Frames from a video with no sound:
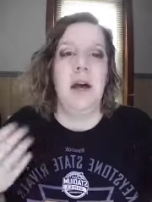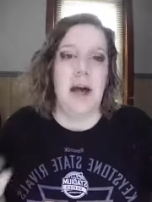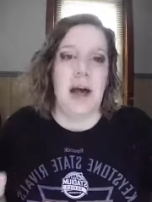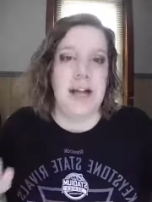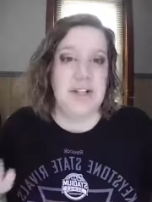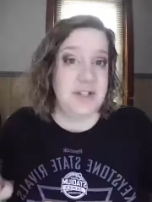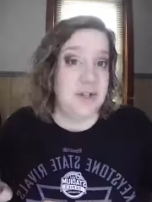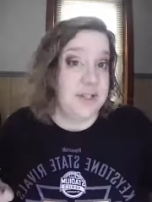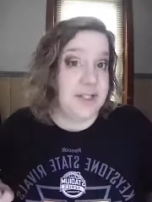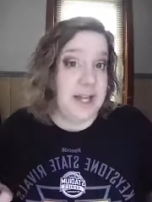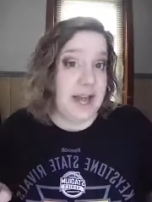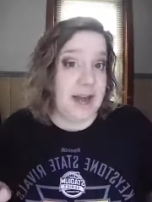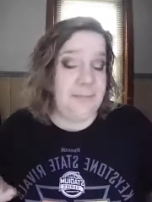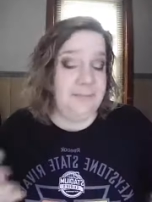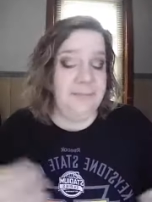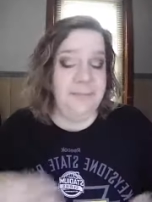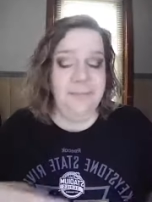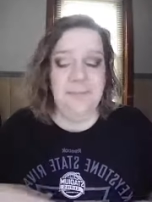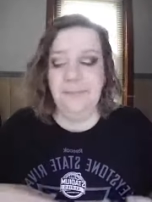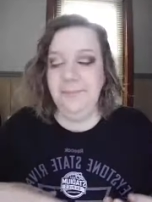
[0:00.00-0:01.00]
I chose
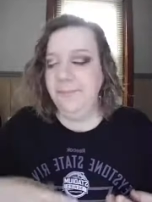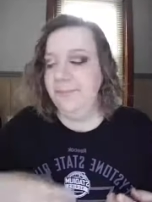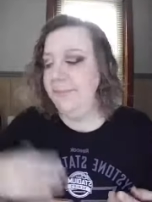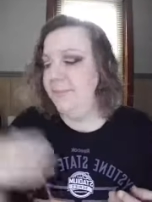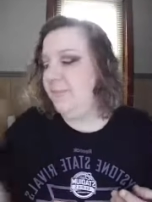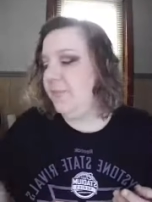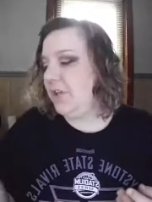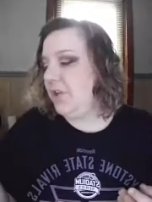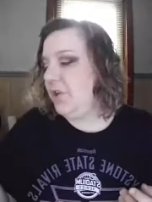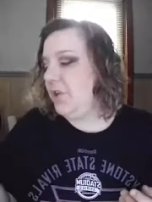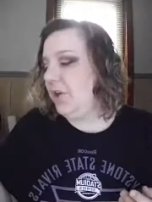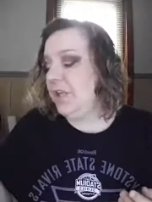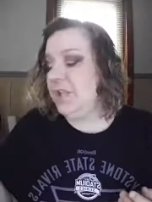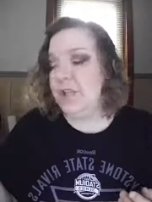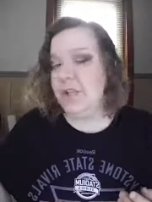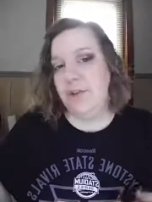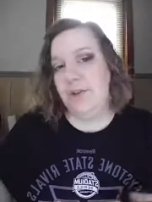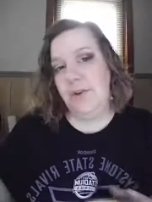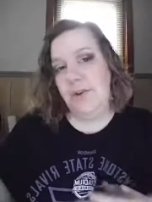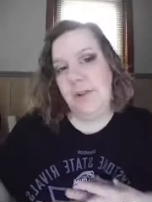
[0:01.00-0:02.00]
10. You can
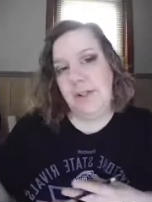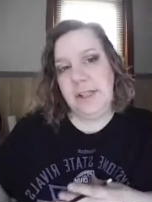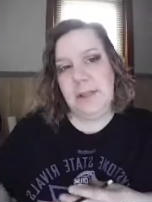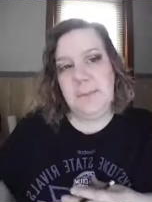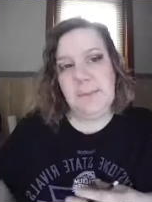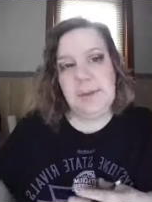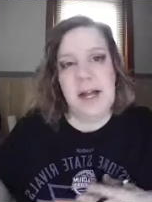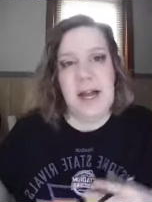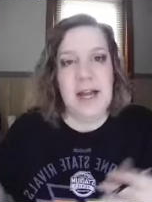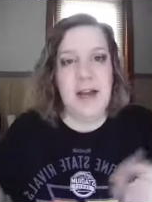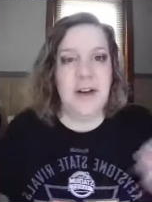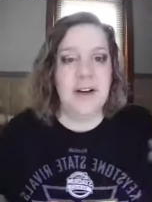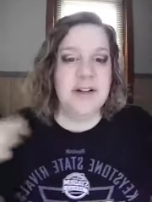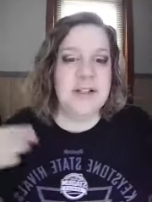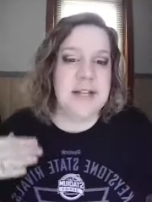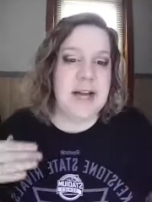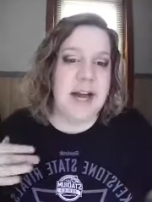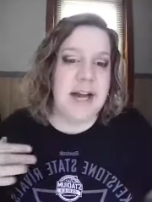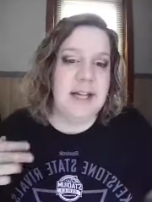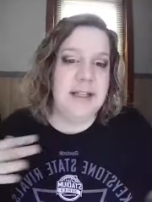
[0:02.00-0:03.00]
do lip
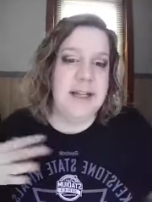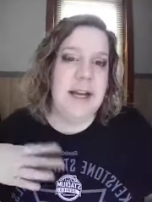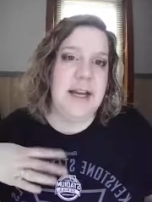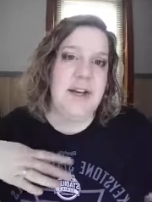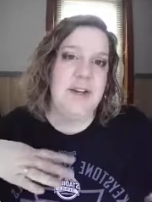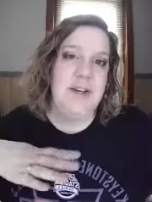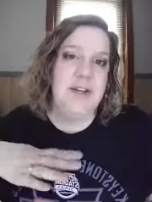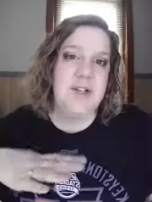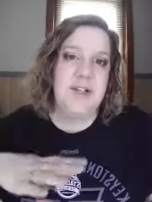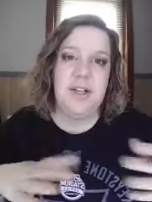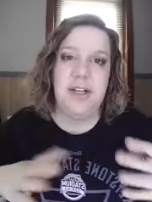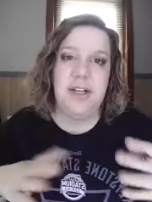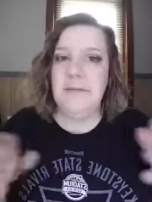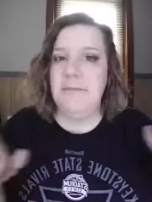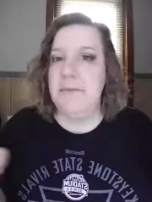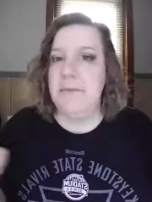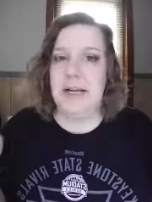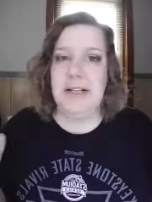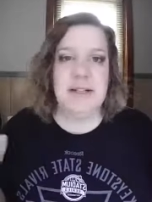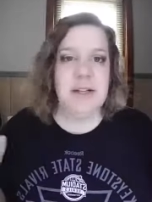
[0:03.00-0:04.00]
liners, eyeliners, you
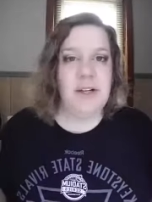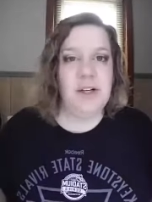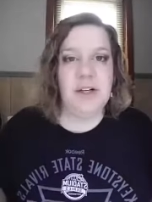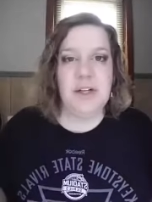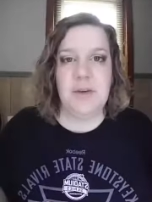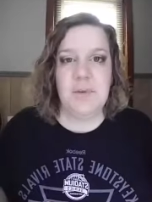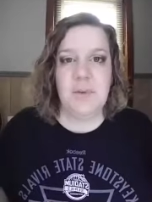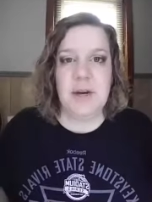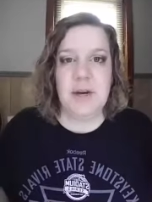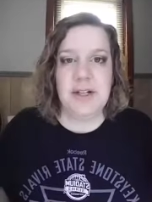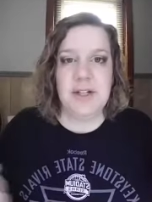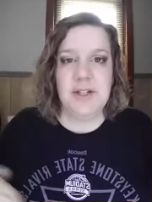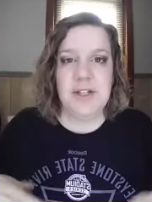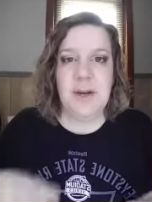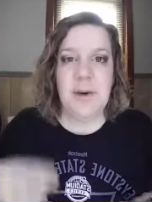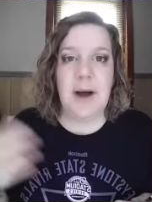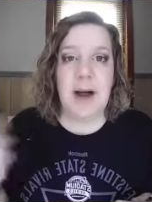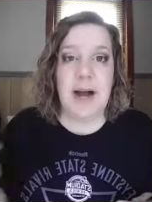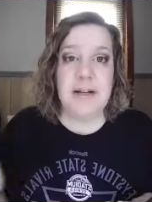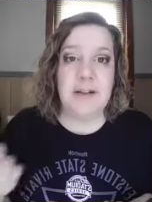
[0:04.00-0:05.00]
can mix it all you want.
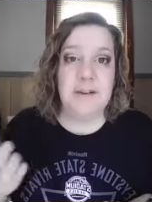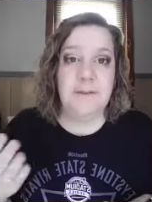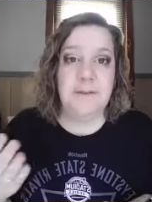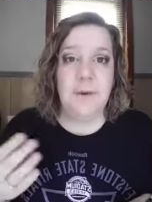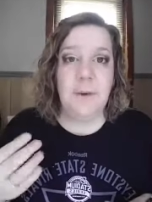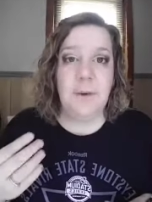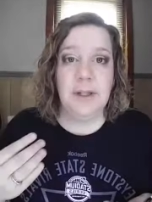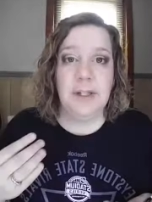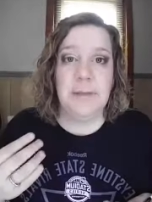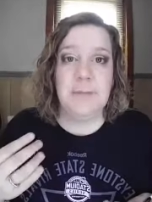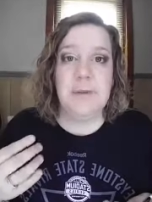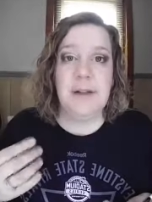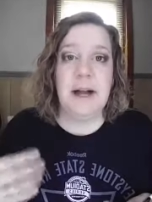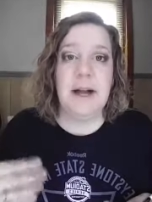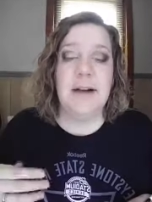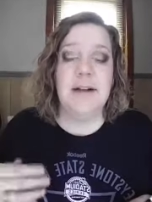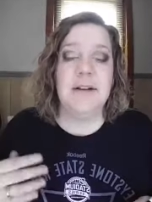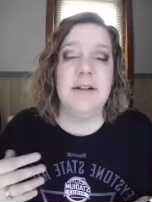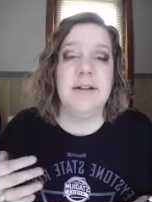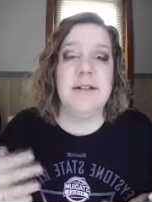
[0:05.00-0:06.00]
So I did 4 lip
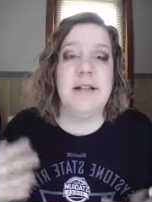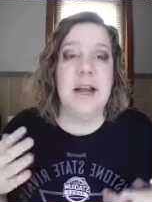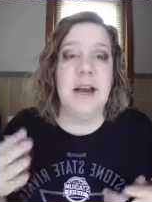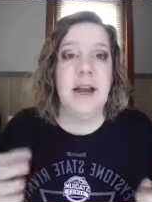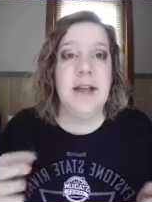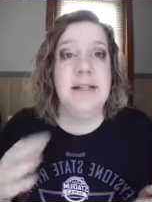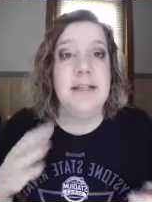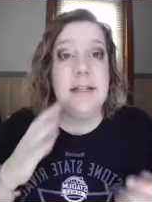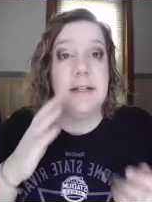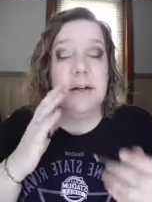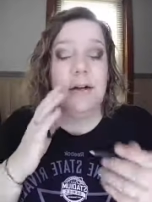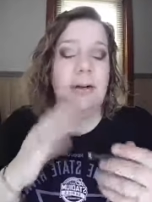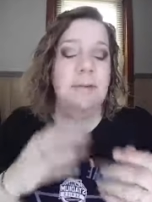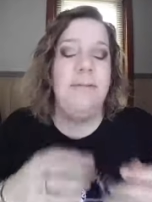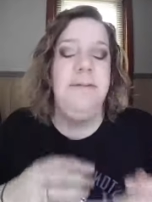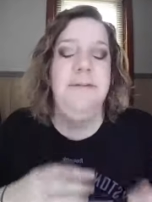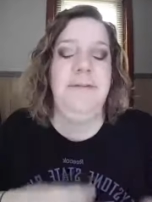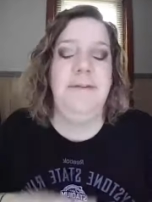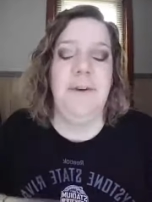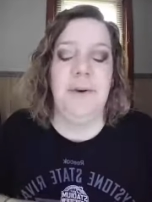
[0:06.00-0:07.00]
liners, and I did, or
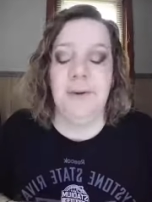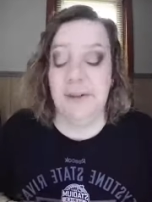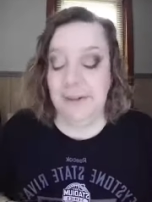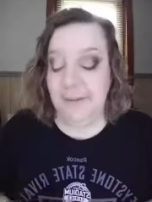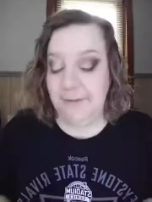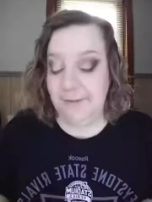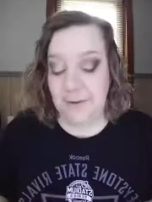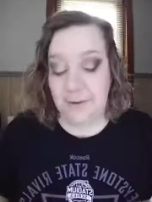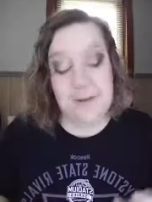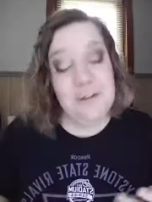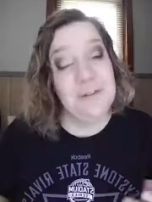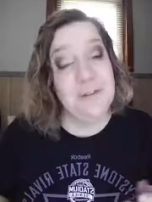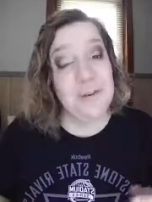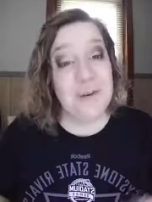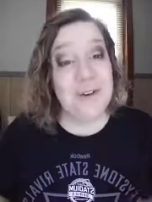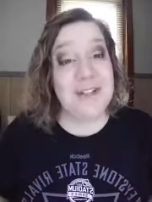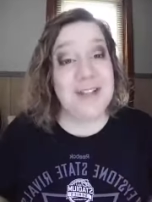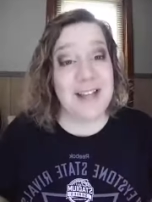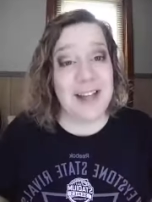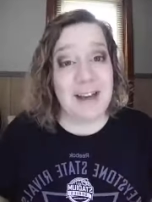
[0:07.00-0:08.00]
4. 4 and
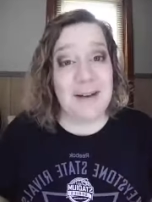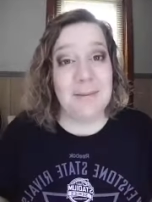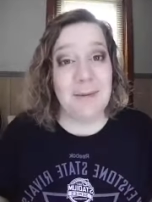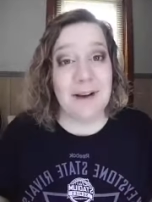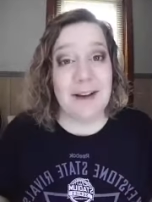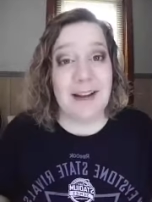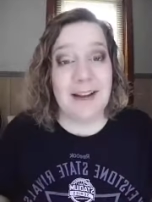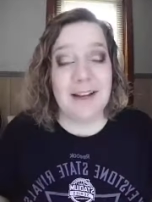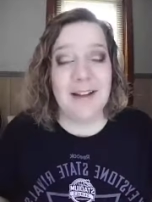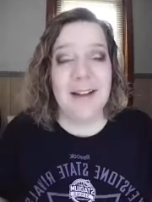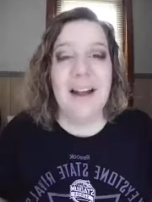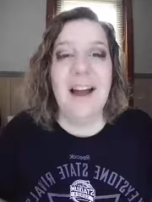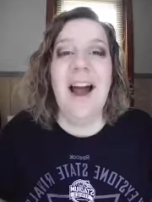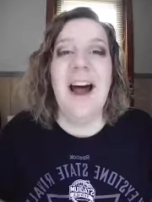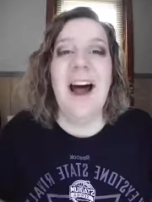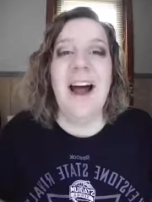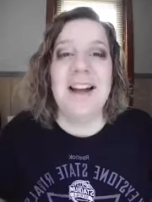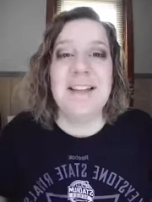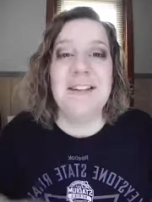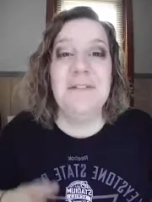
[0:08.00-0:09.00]
4 is 8, Brittany.
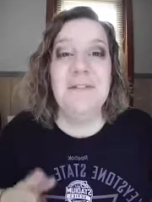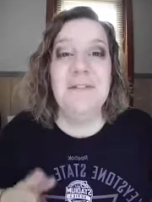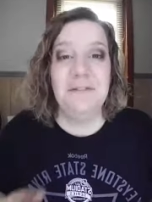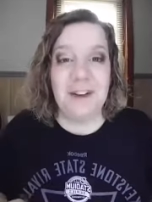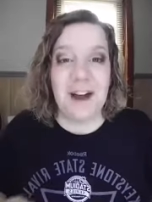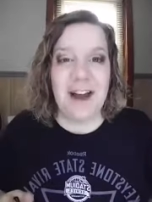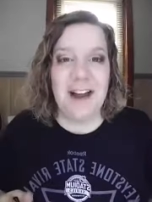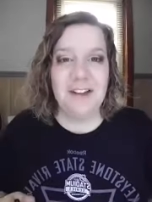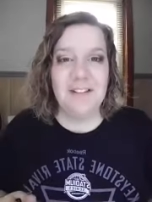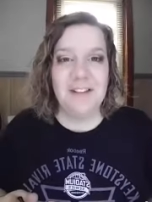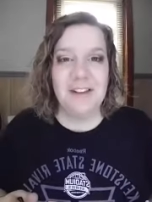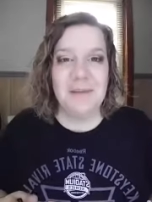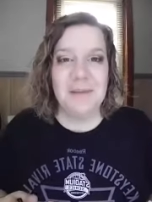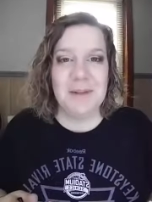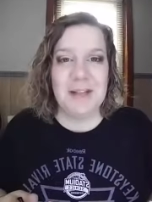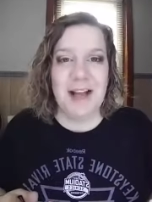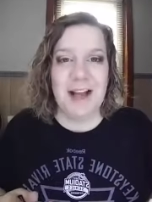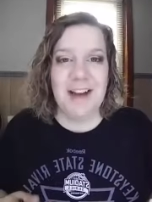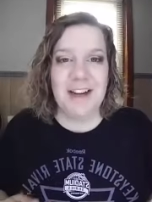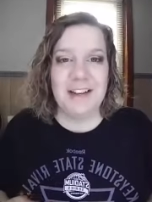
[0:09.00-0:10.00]
I did 5 lip
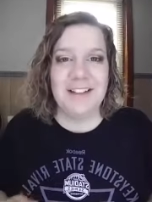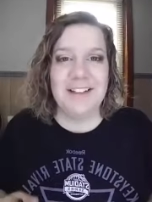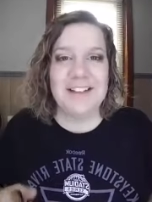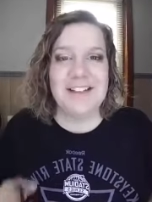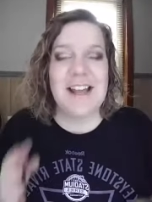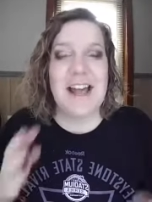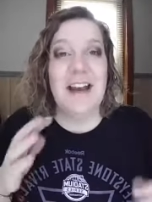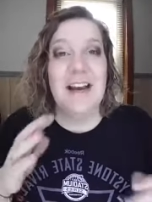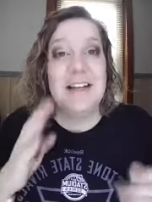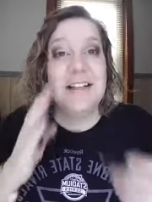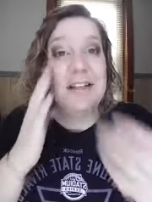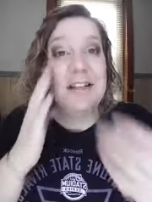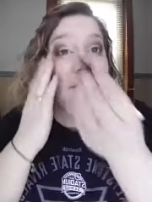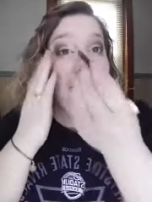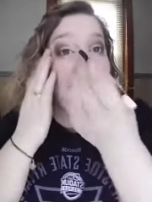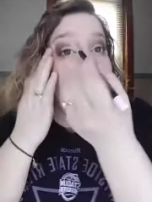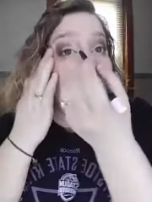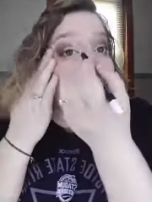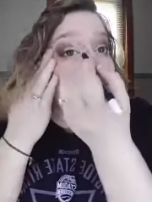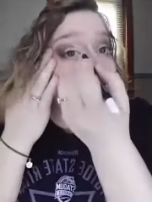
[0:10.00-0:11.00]
liners, and I did
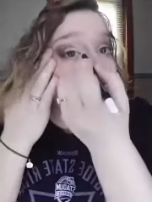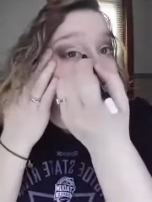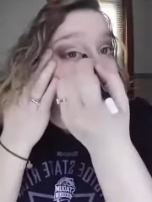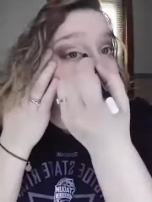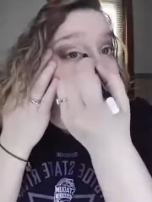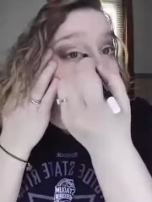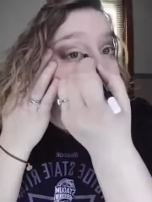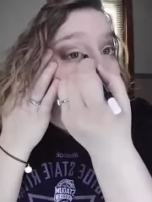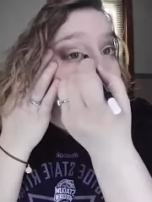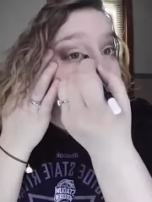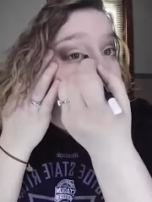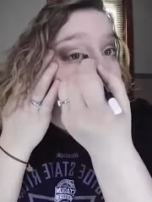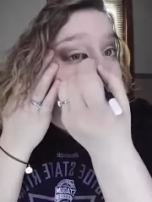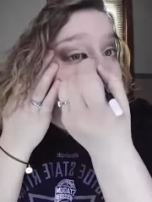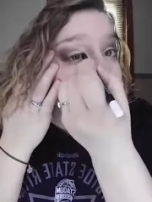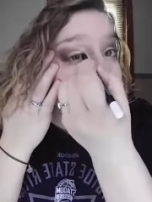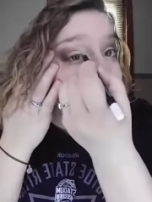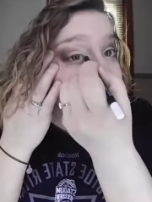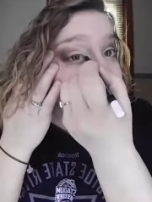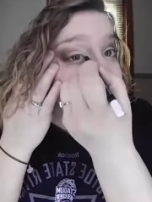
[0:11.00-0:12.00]
5
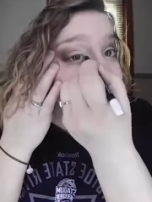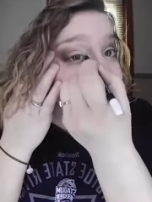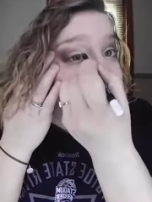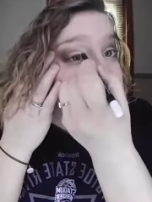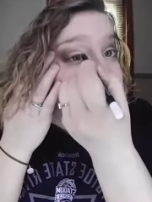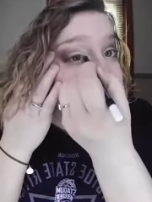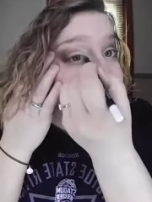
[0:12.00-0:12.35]
eyeliners.